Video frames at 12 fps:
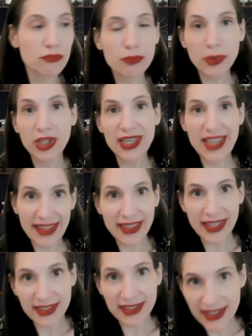really get
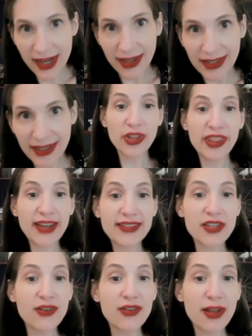things done. That's
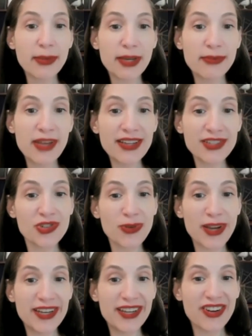all coming up next
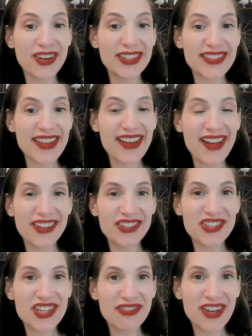right here on
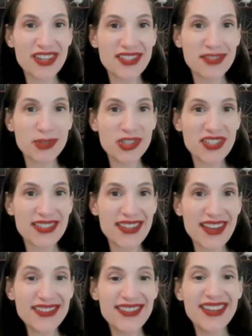Psychology of Customer
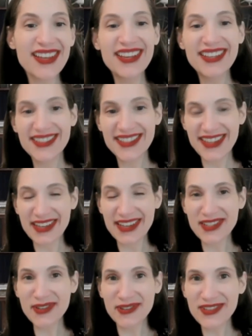Success. Stay
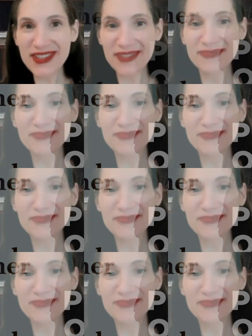tuned.